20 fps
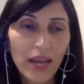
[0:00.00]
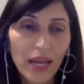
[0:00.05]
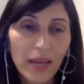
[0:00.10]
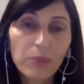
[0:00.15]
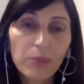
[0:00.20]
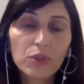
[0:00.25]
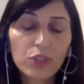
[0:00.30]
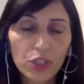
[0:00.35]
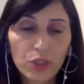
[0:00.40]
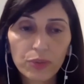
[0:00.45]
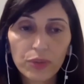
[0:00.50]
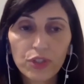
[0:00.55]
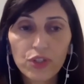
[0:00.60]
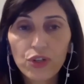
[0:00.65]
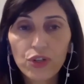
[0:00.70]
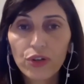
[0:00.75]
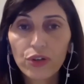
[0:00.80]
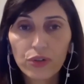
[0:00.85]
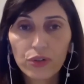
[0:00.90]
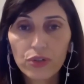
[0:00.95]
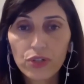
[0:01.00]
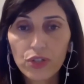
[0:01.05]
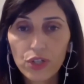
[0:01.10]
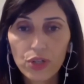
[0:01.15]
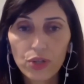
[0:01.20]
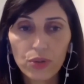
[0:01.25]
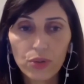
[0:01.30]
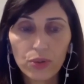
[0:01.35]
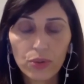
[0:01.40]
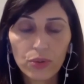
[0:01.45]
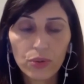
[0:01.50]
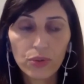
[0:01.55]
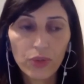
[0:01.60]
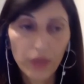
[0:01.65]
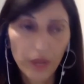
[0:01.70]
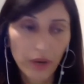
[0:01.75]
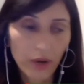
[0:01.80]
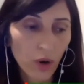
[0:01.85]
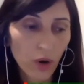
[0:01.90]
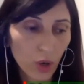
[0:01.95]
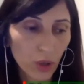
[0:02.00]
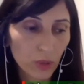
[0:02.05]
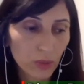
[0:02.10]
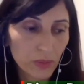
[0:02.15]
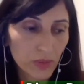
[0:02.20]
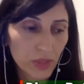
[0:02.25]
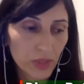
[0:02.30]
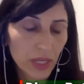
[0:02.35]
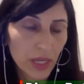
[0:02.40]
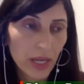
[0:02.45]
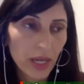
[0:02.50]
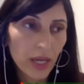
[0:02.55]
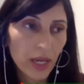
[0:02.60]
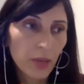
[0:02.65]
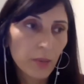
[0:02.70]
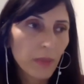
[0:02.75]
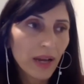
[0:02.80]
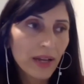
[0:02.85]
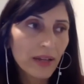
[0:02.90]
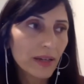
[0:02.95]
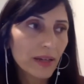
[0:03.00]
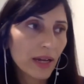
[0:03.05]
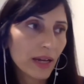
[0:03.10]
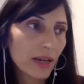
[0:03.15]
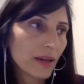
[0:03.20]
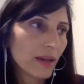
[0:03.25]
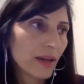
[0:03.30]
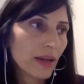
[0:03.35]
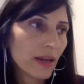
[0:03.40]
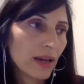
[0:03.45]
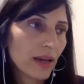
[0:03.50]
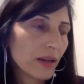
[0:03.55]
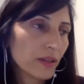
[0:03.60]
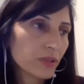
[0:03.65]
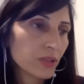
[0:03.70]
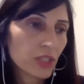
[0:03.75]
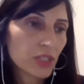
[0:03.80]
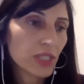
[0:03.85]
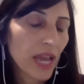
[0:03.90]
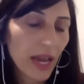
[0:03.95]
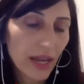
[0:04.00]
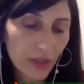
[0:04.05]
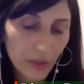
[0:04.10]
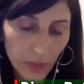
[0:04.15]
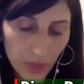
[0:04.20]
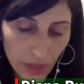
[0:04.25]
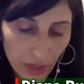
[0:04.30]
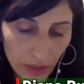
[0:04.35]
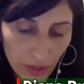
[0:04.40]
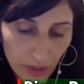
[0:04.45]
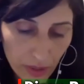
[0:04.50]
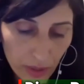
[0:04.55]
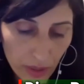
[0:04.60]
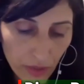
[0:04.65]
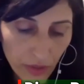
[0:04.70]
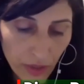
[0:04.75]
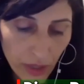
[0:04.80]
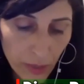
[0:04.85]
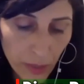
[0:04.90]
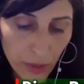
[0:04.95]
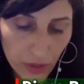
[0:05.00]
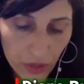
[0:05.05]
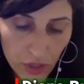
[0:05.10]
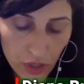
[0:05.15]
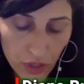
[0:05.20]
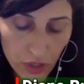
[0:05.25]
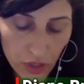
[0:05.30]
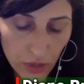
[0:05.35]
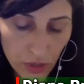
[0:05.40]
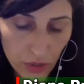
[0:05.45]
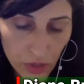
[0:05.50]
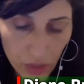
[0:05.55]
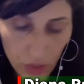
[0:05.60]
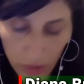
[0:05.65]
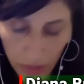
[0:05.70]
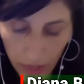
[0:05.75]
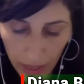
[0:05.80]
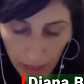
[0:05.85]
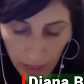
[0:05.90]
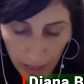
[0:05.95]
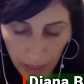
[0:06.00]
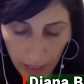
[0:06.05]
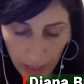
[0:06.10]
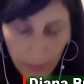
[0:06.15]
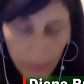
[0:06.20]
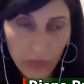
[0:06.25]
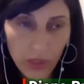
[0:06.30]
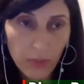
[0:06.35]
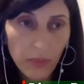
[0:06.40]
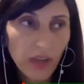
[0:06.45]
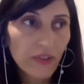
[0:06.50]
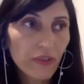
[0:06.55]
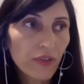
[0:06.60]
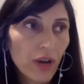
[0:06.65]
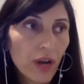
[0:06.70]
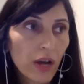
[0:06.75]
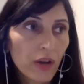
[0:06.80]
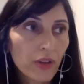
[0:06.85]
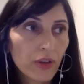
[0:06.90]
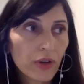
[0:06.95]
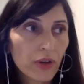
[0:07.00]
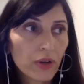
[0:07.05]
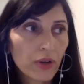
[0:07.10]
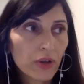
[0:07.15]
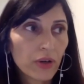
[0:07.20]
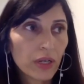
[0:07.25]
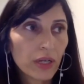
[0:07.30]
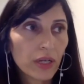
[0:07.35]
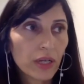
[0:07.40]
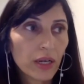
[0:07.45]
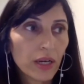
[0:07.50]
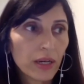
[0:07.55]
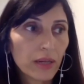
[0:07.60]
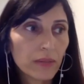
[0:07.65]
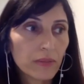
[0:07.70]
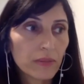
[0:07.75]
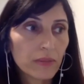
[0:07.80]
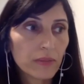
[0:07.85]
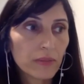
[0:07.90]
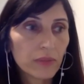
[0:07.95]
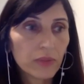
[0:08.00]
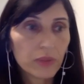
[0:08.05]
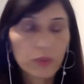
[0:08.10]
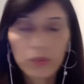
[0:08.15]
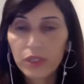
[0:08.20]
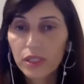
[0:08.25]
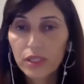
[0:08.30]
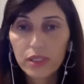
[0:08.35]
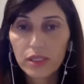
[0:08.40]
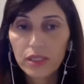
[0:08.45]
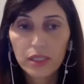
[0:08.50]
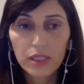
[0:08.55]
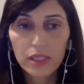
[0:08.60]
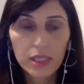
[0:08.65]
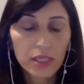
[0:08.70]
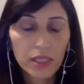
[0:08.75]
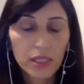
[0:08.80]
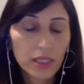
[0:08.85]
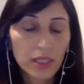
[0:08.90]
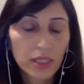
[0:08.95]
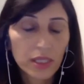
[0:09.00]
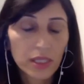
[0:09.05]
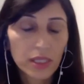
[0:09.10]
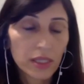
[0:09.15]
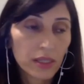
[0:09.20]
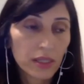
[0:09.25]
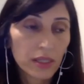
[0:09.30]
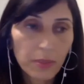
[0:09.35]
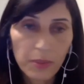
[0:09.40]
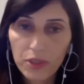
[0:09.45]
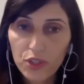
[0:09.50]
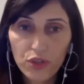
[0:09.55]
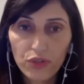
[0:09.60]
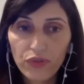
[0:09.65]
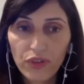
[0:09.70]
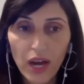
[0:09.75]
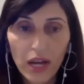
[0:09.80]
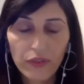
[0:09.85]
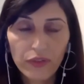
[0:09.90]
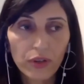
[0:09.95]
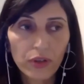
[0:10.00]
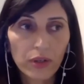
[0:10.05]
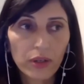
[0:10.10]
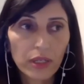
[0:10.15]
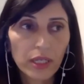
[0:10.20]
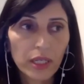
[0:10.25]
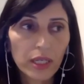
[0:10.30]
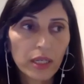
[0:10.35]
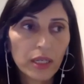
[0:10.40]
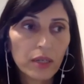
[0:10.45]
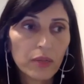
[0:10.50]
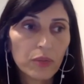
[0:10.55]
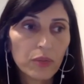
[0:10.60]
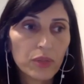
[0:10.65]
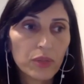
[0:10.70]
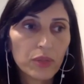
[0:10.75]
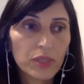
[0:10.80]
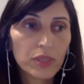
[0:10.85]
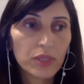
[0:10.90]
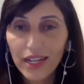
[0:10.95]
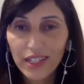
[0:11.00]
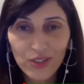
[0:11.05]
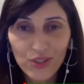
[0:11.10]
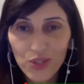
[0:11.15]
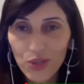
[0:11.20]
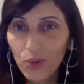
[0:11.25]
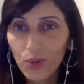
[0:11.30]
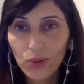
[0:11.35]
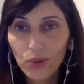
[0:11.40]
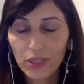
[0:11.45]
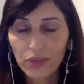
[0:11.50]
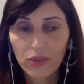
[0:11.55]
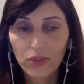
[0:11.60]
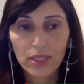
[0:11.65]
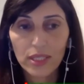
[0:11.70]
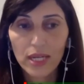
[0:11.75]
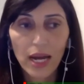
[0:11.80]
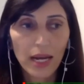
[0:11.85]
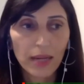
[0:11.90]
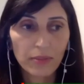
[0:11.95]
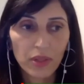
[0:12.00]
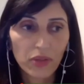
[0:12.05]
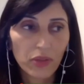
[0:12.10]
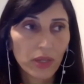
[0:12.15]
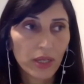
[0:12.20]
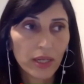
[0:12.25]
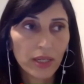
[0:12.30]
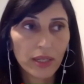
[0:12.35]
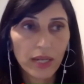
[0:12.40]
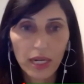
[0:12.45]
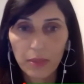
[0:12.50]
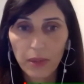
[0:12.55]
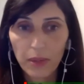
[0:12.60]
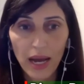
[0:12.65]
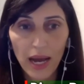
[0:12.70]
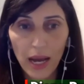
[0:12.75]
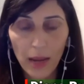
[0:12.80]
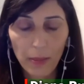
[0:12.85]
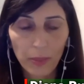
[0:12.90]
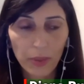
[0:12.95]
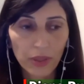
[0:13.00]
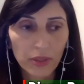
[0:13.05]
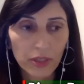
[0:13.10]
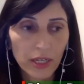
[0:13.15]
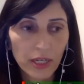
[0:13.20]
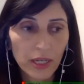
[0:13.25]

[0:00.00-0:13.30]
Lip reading: able to return to their homes. I'll just end with a very personal story. My father is a Nakba survivor. He was 9 years old at the time that the Nakba happened.